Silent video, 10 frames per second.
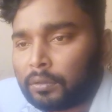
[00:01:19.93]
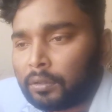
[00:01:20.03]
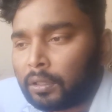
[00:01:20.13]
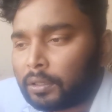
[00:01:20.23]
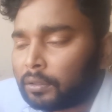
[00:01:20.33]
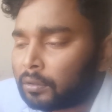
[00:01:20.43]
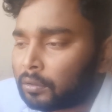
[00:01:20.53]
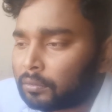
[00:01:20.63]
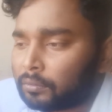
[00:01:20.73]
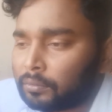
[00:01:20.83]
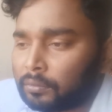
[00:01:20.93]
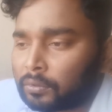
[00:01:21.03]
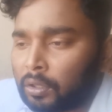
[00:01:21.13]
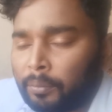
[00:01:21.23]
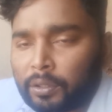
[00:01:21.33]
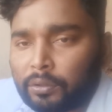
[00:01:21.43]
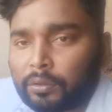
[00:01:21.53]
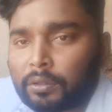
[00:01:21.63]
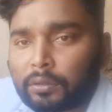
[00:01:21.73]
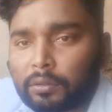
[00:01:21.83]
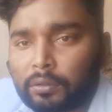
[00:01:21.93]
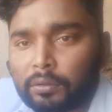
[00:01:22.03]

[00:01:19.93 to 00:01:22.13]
not in common use.